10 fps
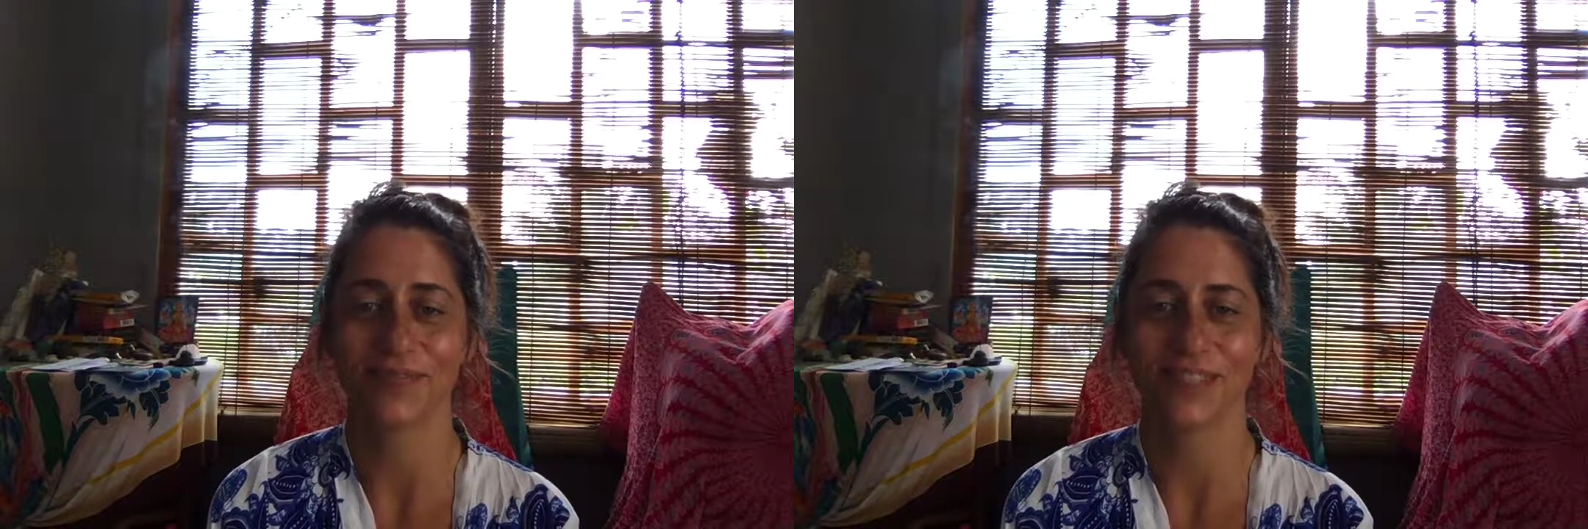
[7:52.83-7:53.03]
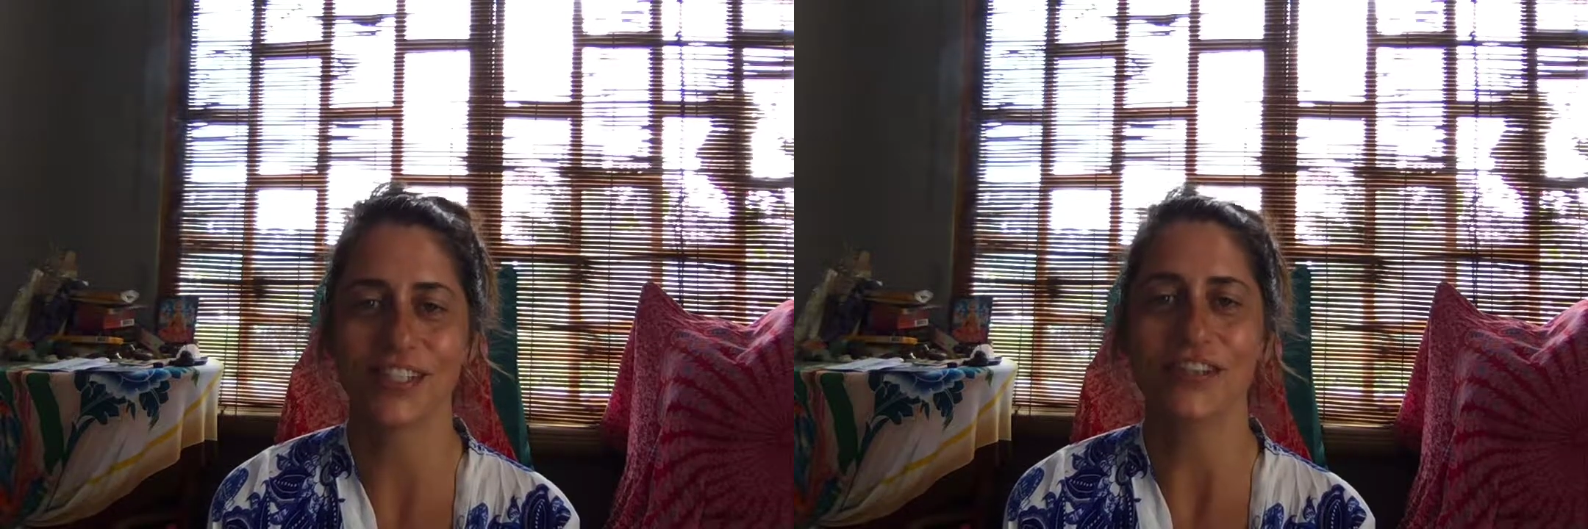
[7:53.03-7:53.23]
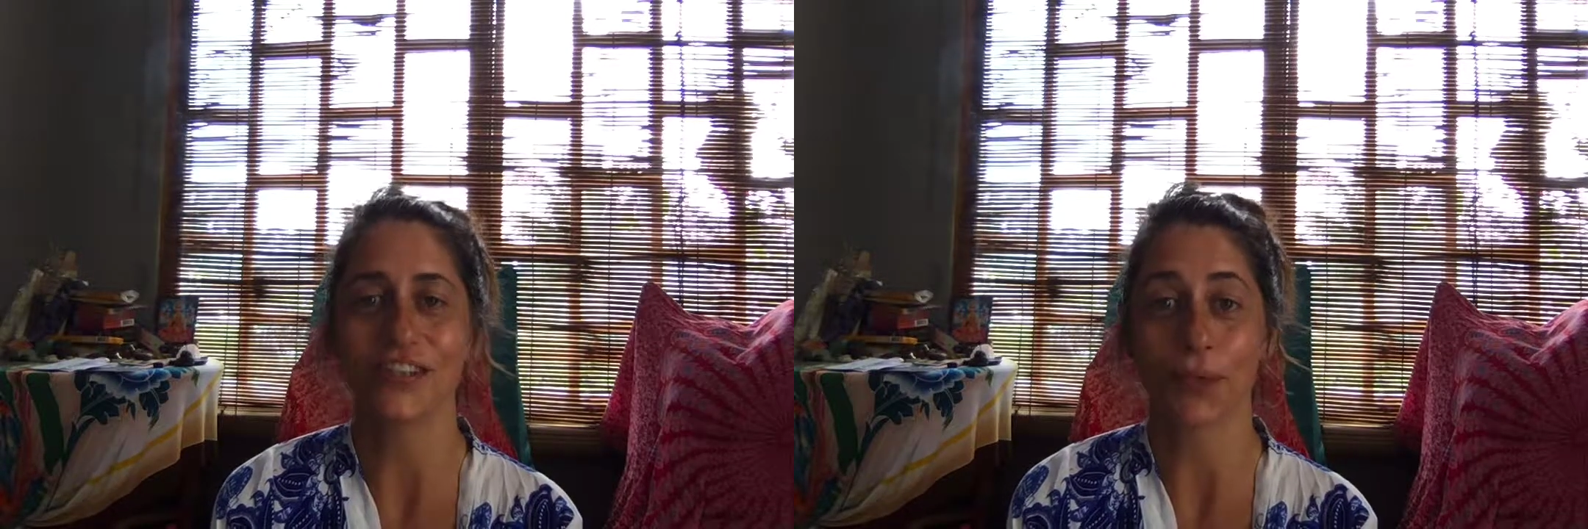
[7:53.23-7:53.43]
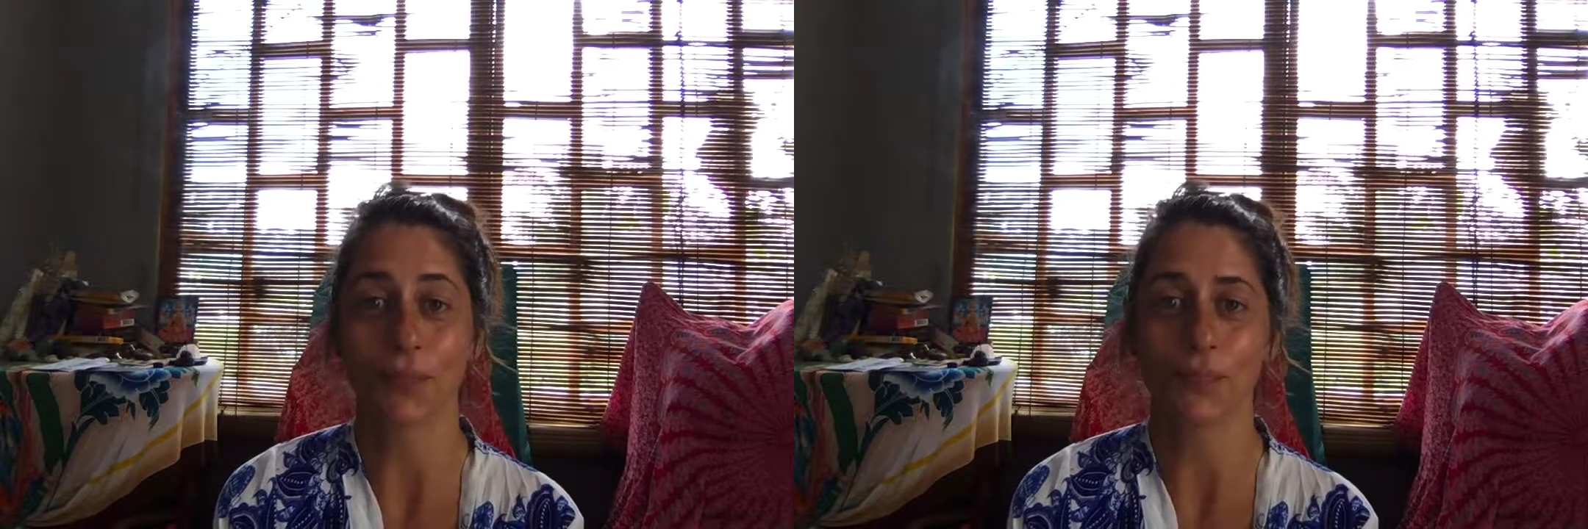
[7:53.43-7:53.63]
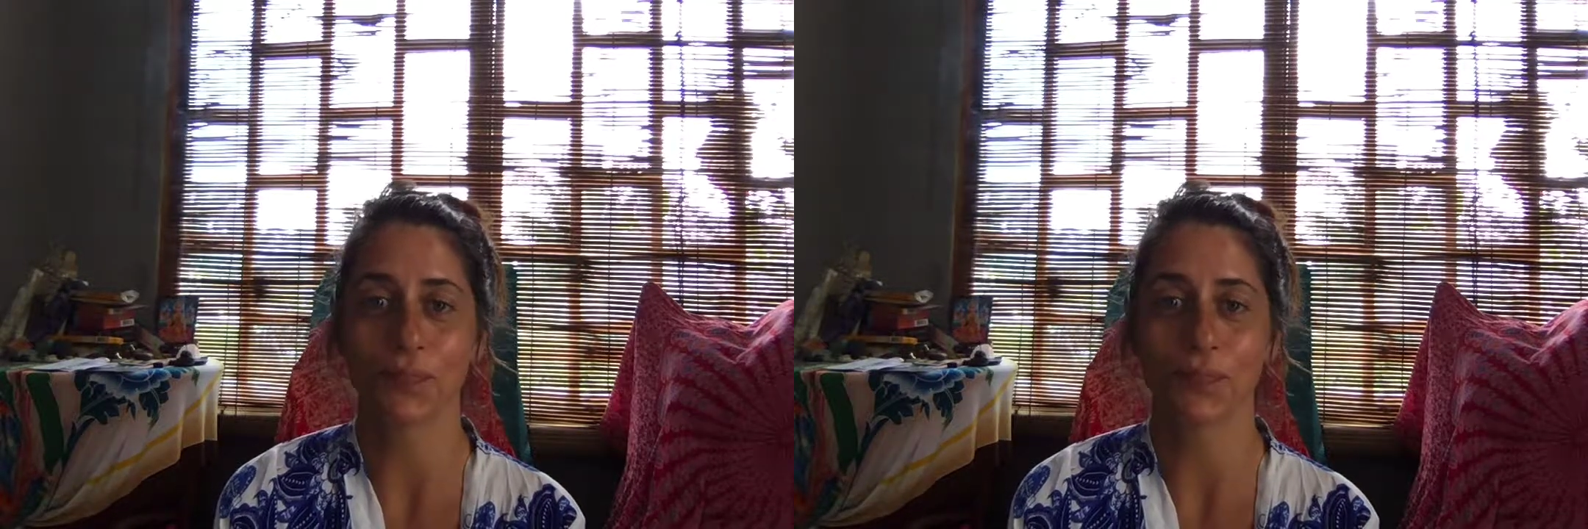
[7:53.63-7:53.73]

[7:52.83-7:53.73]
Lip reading: See you soon.